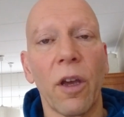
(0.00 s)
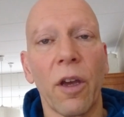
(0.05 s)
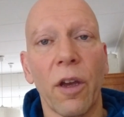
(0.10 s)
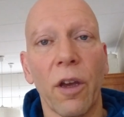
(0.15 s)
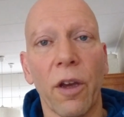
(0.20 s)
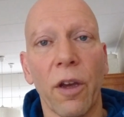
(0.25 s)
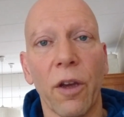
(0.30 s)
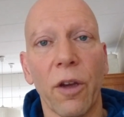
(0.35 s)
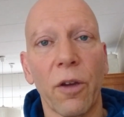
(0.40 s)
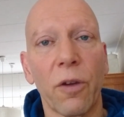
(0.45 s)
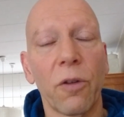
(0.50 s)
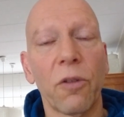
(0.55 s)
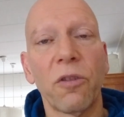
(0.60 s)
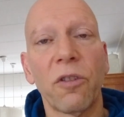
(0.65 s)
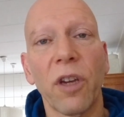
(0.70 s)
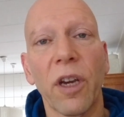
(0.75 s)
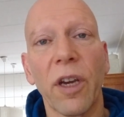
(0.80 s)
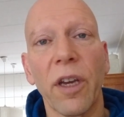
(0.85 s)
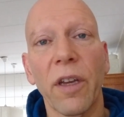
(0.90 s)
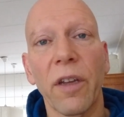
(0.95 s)
Uh, good
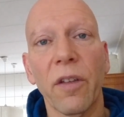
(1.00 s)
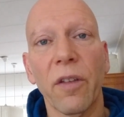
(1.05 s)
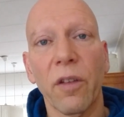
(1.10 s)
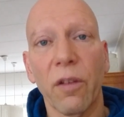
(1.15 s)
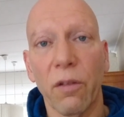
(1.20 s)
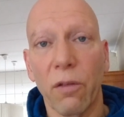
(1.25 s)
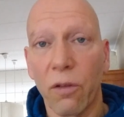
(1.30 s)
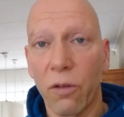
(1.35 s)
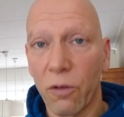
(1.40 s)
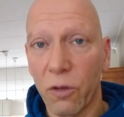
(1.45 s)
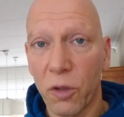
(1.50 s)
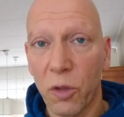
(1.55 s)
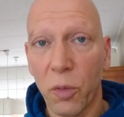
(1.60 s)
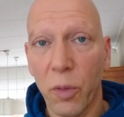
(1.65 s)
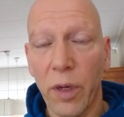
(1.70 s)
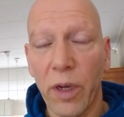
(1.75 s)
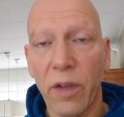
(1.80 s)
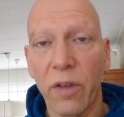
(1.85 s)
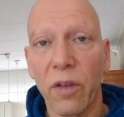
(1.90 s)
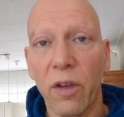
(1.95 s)
diet, lose
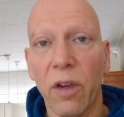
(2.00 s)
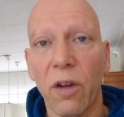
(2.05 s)
weight.